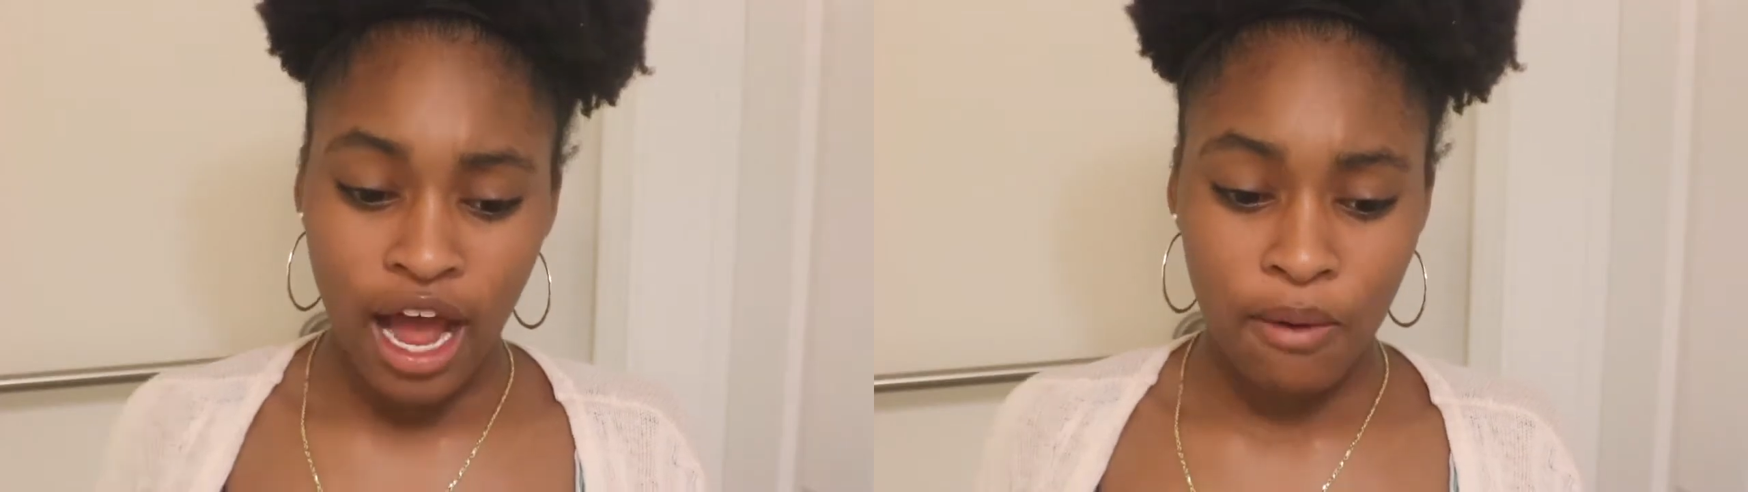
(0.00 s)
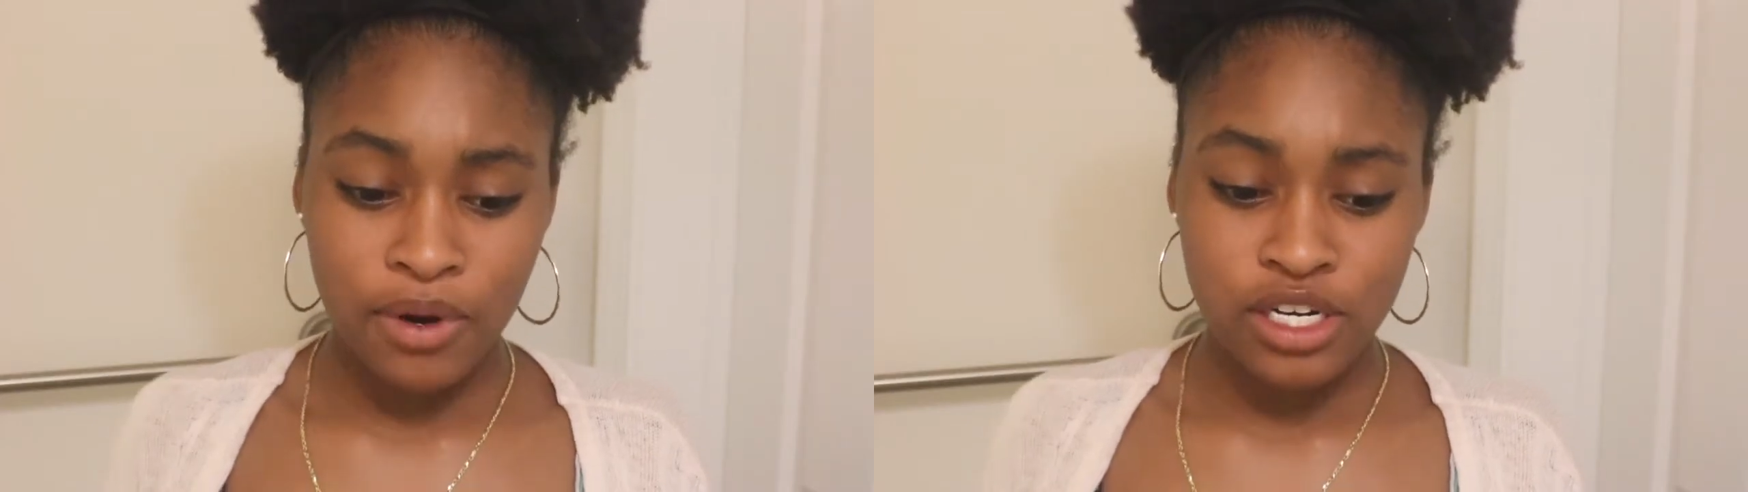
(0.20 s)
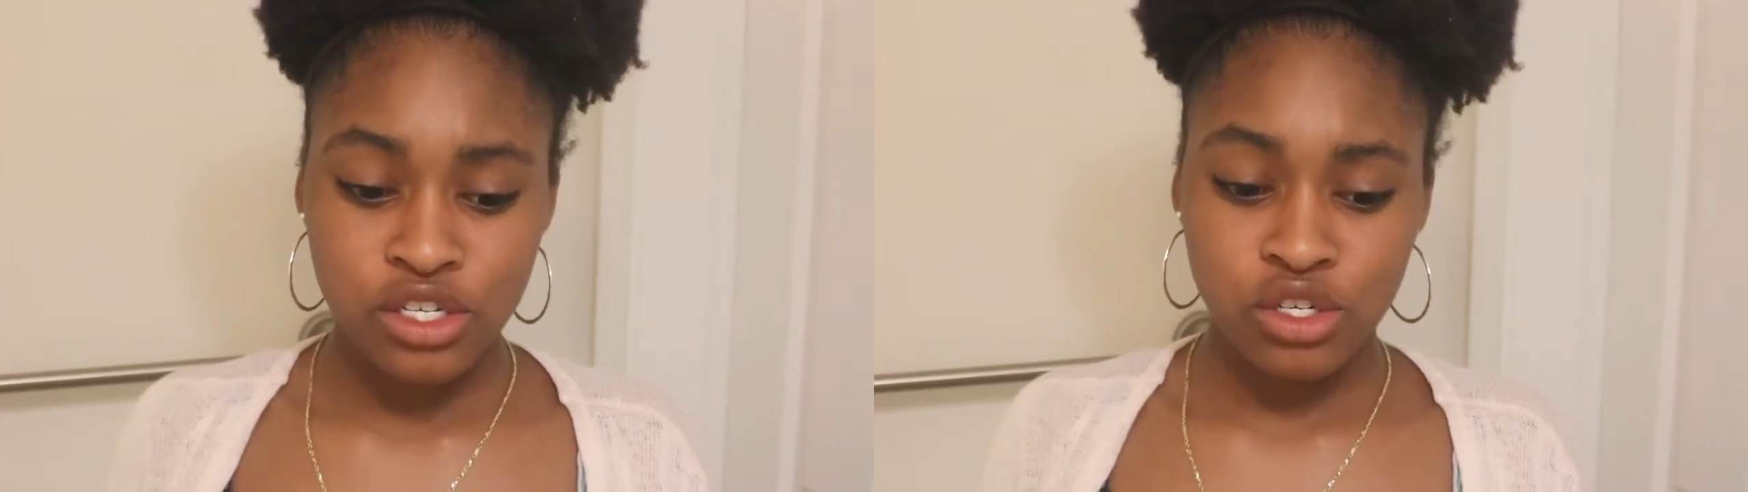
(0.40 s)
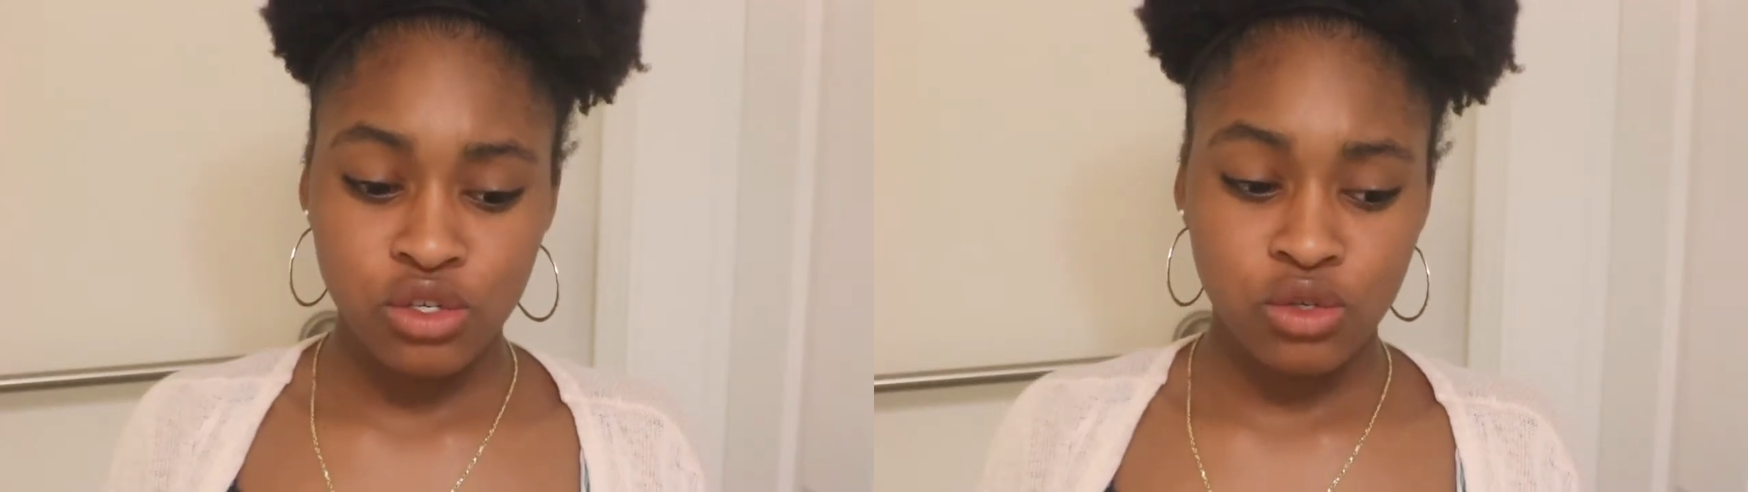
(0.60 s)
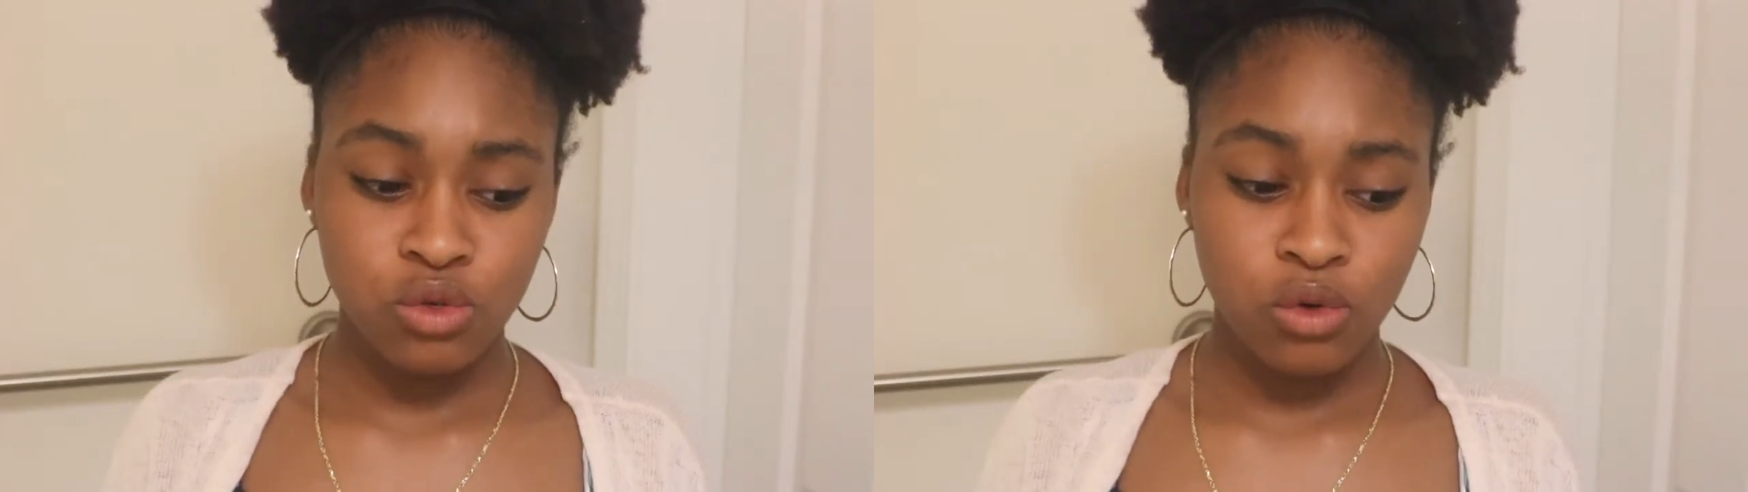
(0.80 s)
I went
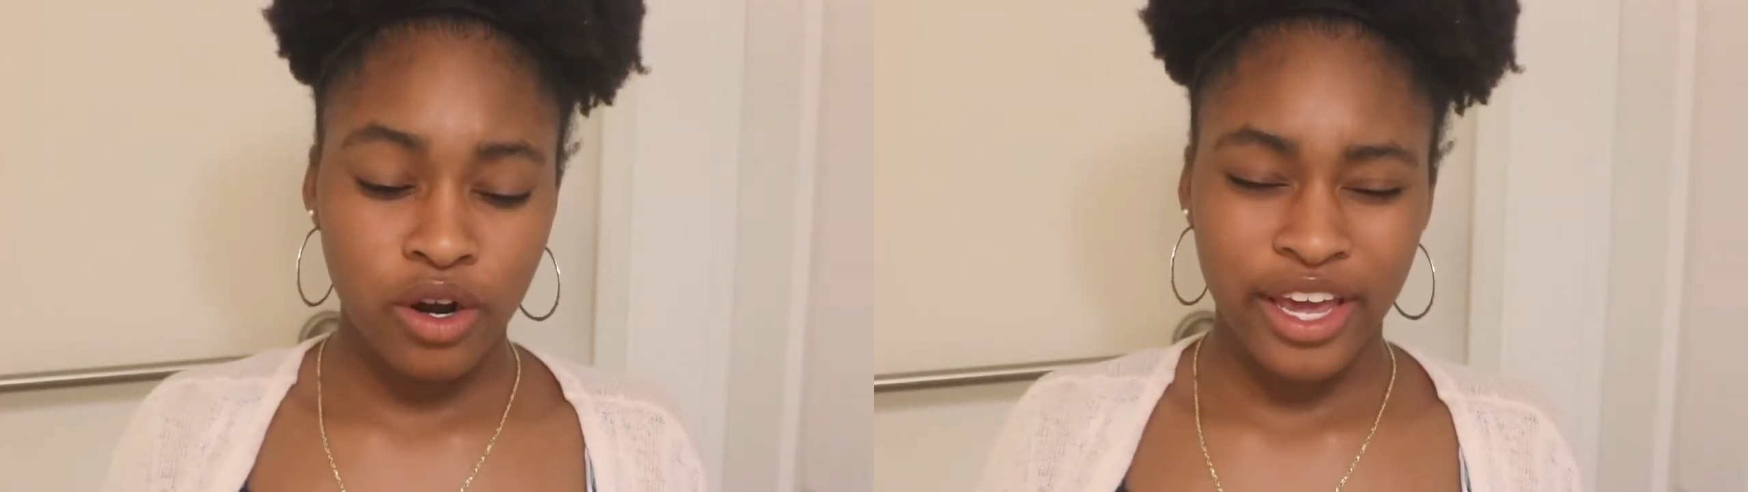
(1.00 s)
to,